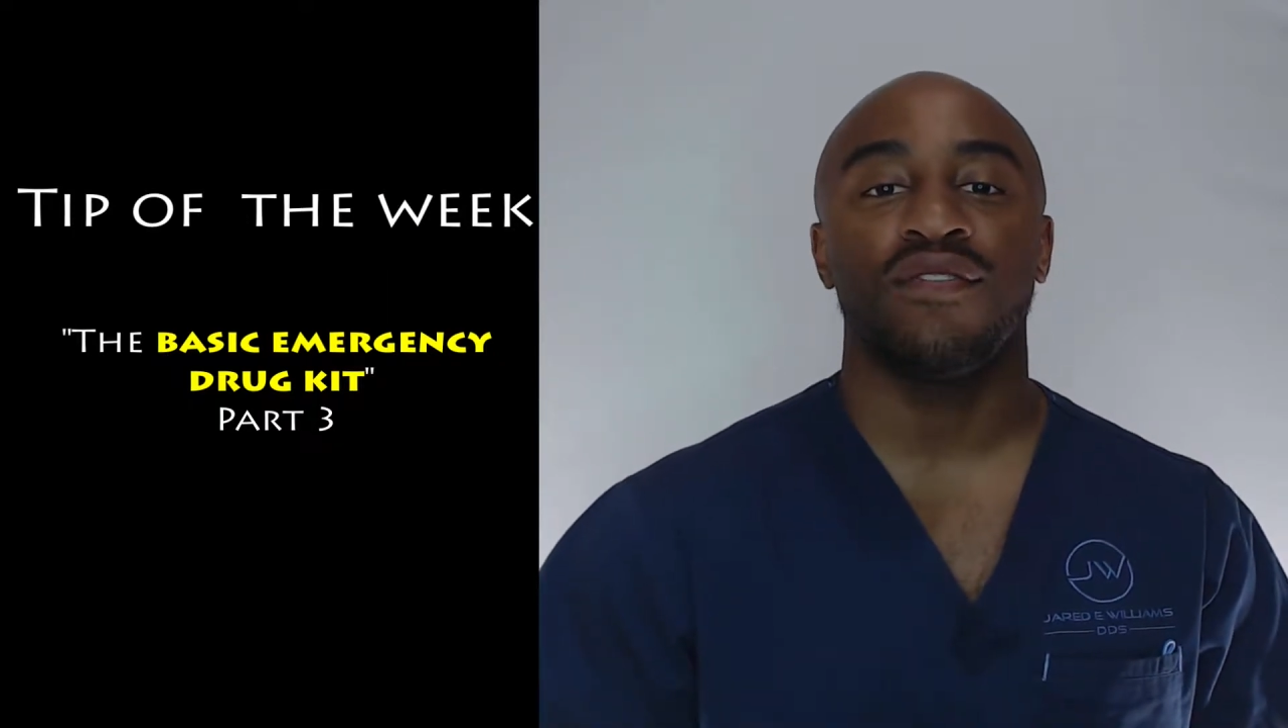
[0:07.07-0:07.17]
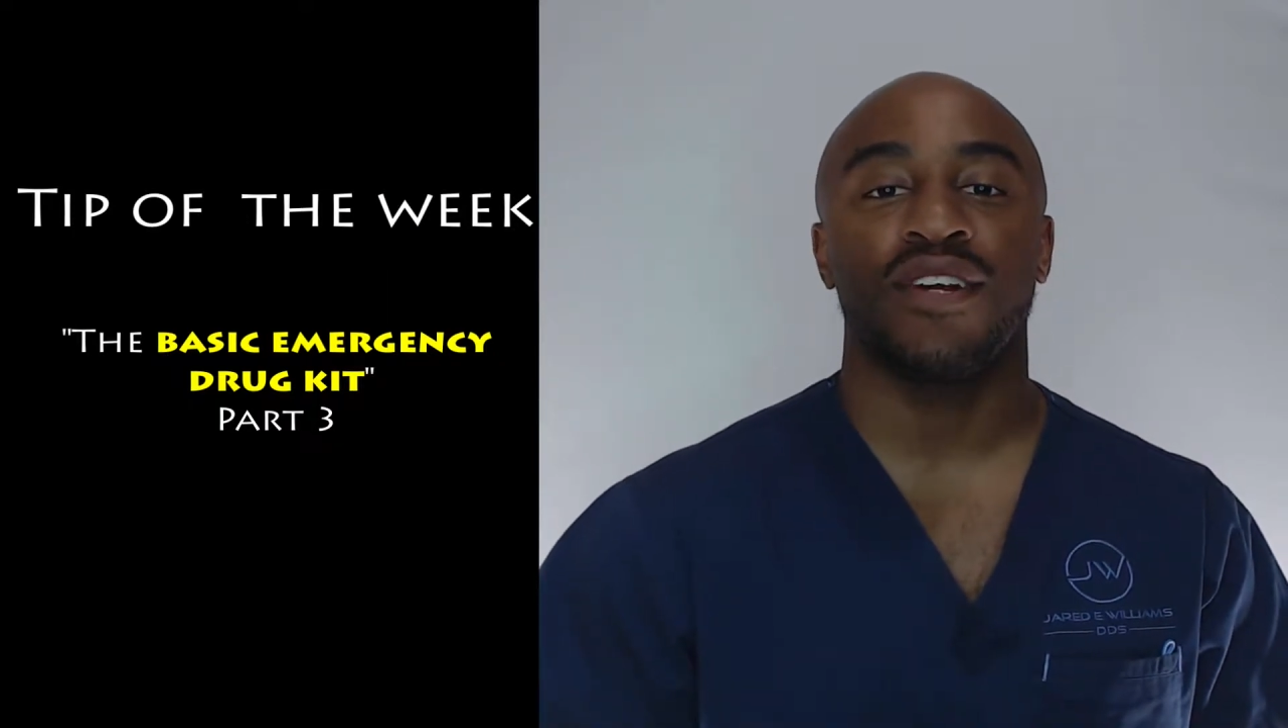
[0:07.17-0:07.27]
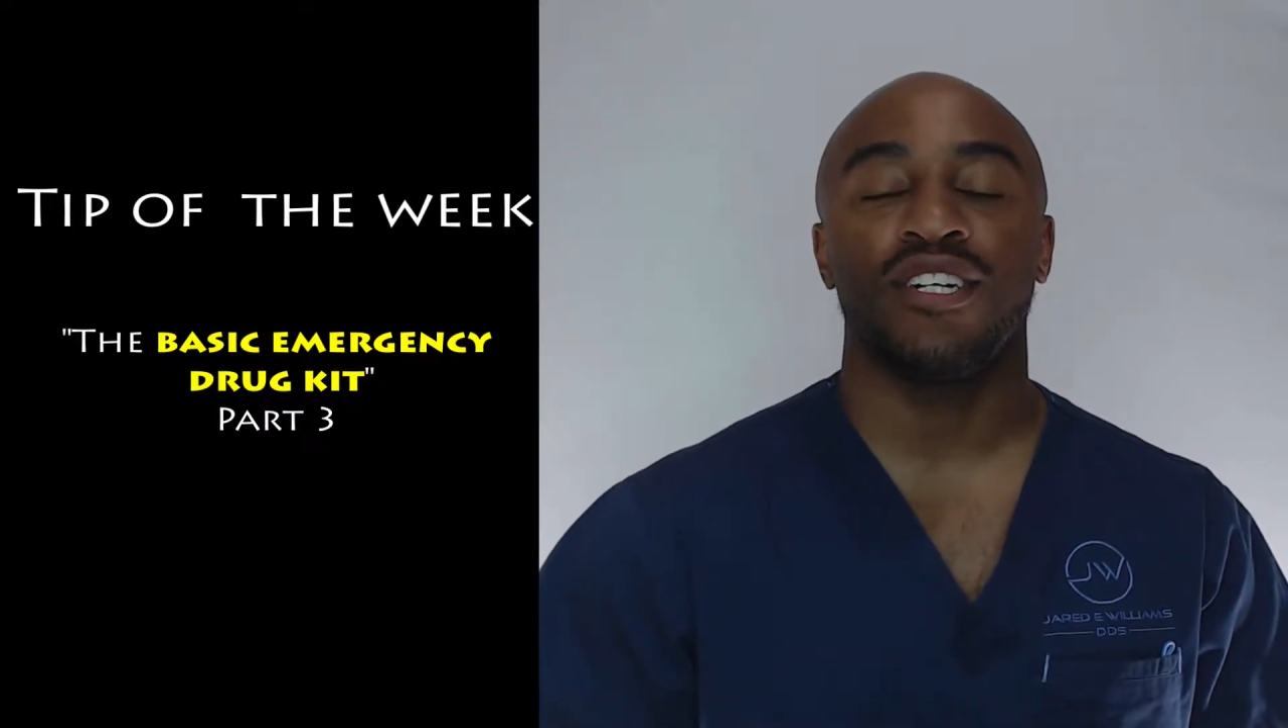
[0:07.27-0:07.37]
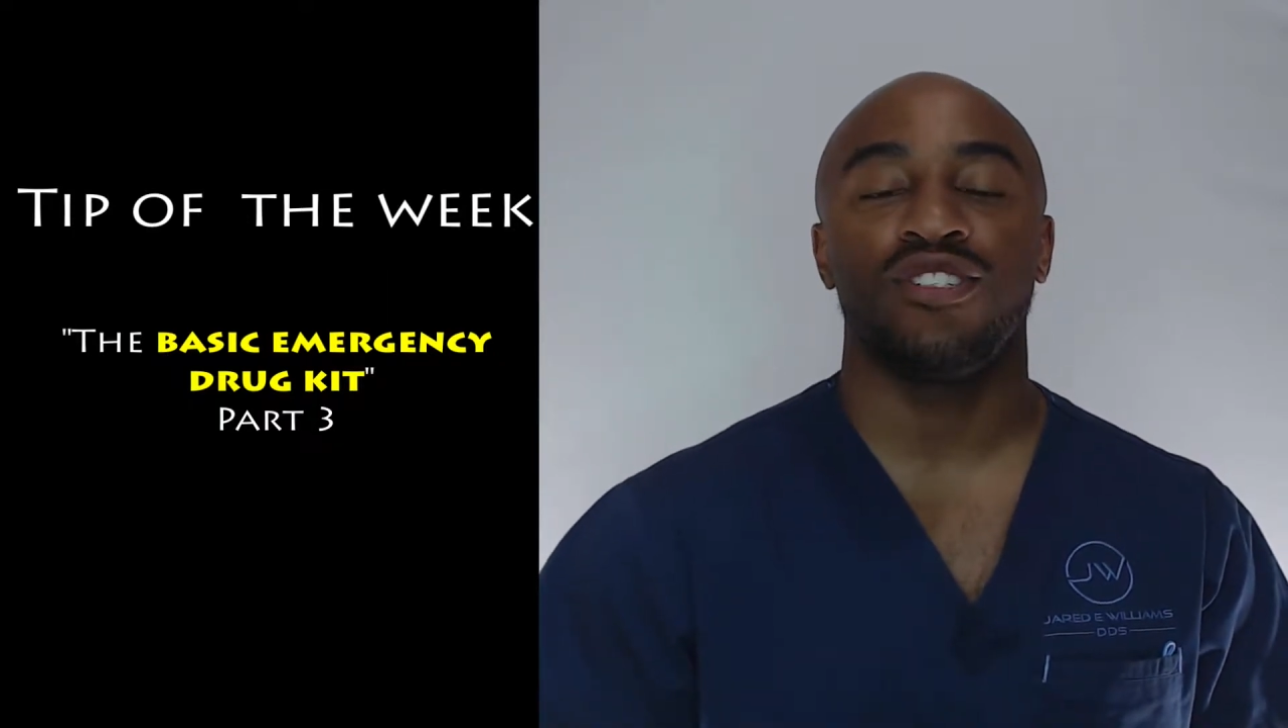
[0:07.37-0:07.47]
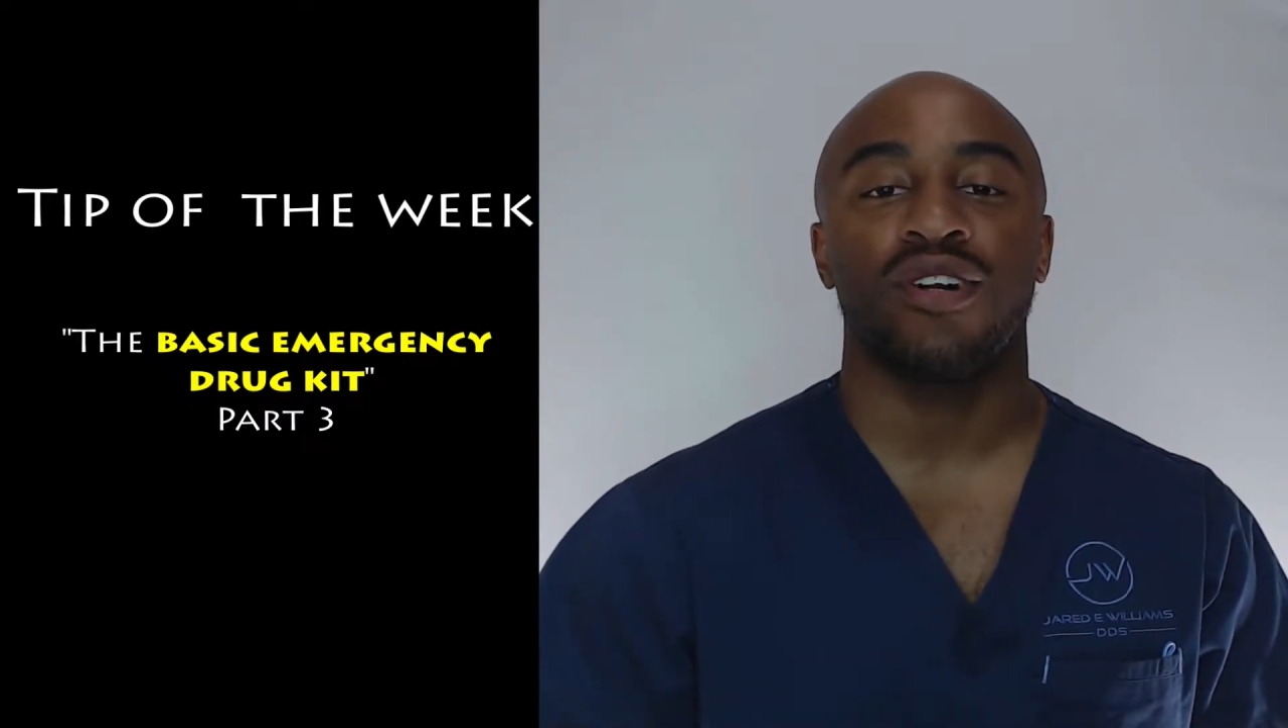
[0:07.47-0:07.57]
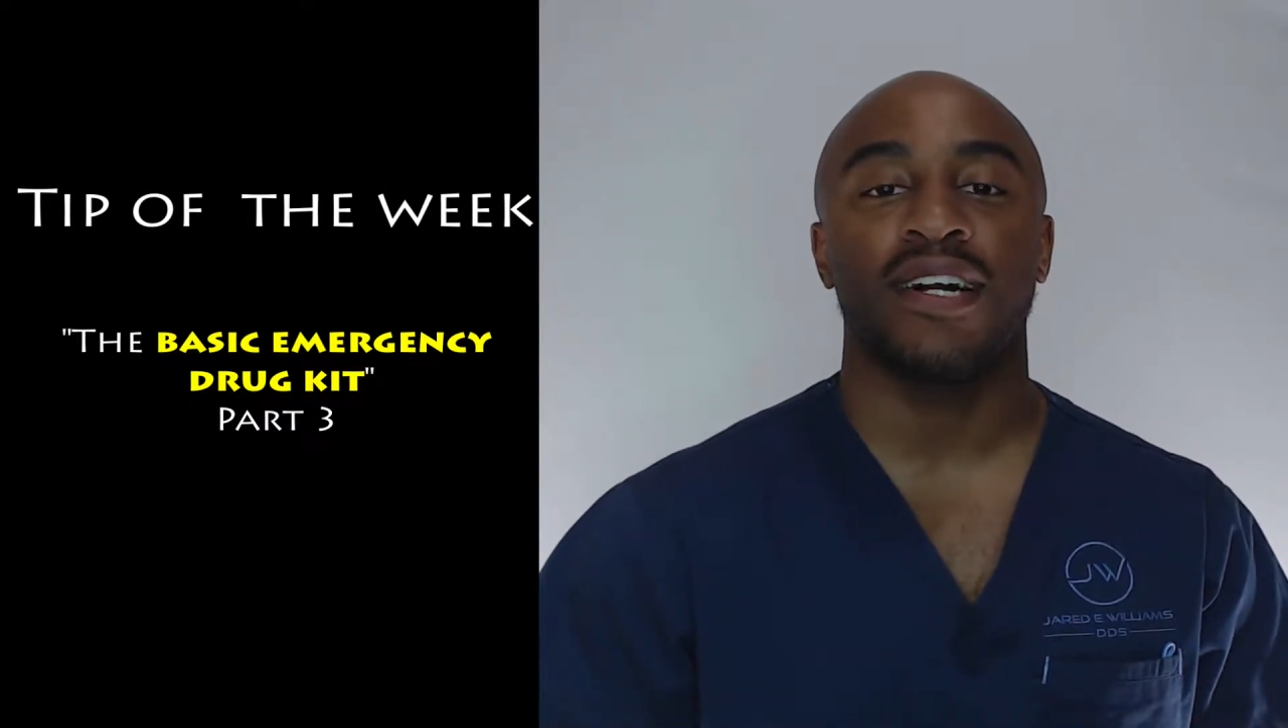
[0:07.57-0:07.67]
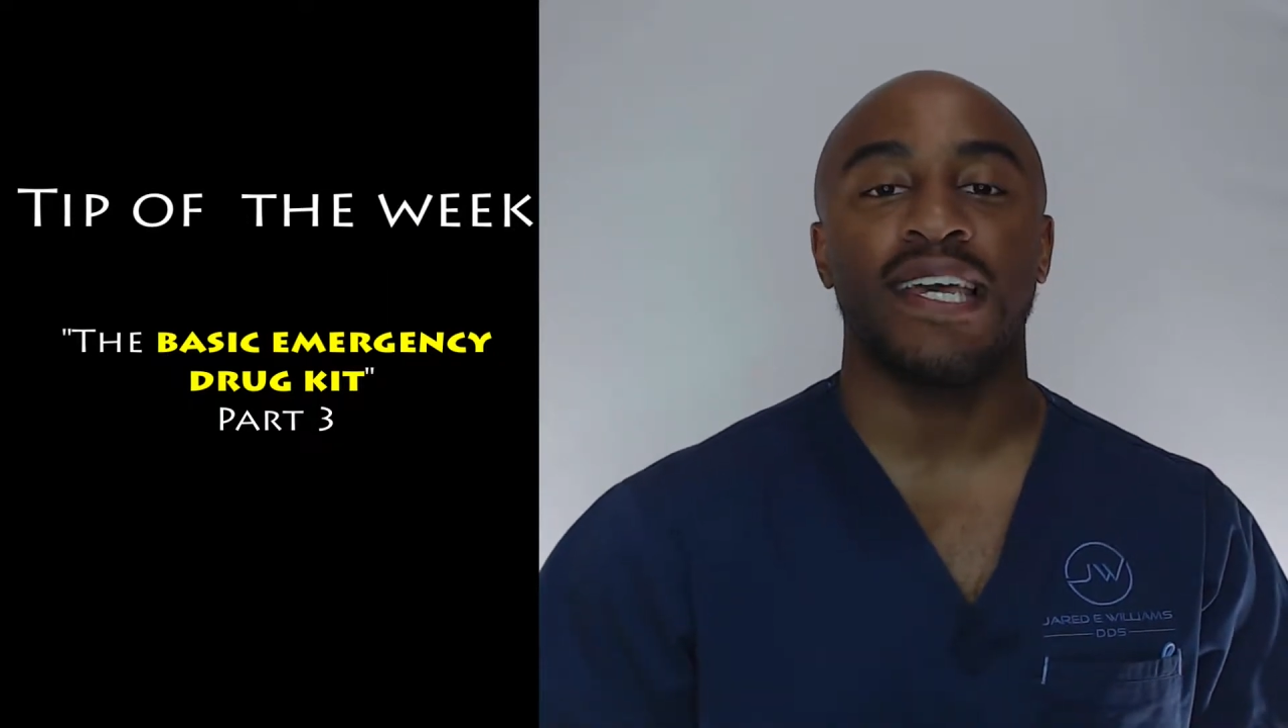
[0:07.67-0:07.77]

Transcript: for your drug